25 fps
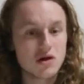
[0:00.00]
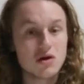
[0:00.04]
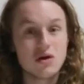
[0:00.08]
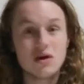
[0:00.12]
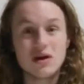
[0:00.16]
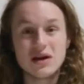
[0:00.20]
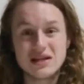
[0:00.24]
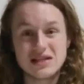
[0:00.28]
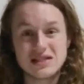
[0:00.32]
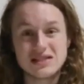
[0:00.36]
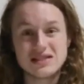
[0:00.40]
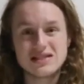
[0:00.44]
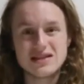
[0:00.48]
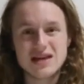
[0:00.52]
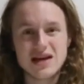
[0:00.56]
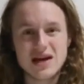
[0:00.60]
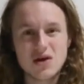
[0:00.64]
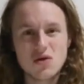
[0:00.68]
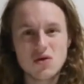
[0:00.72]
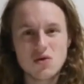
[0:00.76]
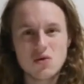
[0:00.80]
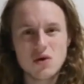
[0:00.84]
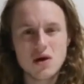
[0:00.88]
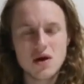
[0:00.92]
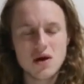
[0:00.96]
And I can
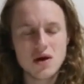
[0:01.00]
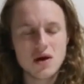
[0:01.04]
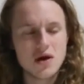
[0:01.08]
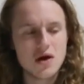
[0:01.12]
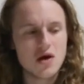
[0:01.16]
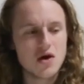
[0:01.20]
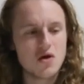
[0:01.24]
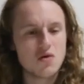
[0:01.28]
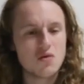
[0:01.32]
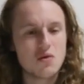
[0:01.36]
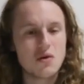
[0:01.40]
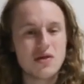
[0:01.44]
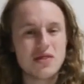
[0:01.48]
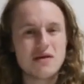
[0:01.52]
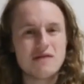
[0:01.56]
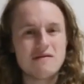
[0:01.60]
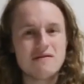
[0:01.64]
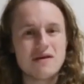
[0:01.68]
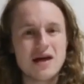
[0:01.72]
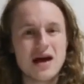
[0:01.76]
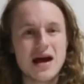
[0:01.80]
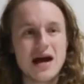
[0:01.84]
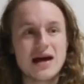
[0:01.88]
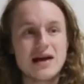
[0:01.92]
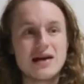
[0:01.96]
tell when
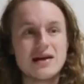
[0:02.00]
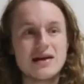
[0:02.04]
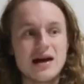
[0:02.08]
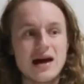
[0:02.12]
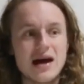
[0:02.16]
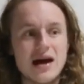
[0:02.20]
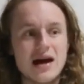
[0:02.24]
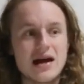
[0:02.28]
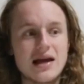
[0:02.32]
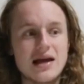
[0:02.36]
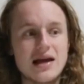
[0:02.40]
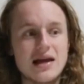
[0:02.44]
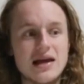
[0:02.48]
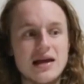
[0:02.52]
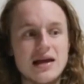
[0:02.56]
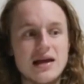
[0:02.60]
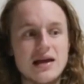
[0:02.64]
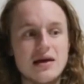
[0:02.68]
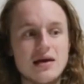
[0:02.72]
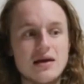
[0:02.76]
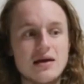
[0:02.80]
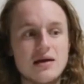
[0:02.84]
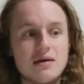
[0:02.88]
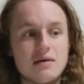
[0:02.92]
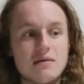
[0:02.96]
they've had
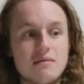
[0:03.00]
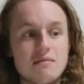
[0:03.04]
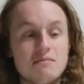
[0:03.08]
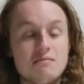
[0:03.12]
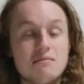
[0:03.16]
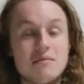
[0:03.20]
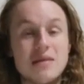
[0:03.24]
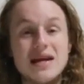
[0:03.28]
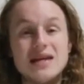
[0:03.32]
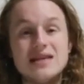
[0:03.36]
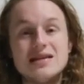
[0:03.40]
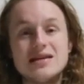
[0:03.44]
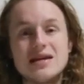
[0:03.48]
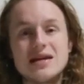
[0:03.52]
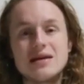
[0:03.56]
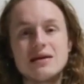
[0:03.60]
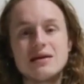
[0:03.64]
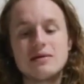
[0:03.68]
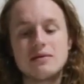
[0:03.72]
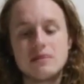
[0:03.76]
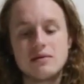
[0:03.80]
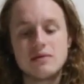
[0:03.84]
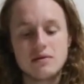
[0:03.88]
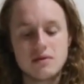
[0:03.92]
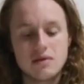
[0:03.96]
a
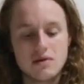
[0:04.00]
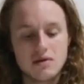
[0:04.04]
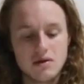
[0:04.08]
meeting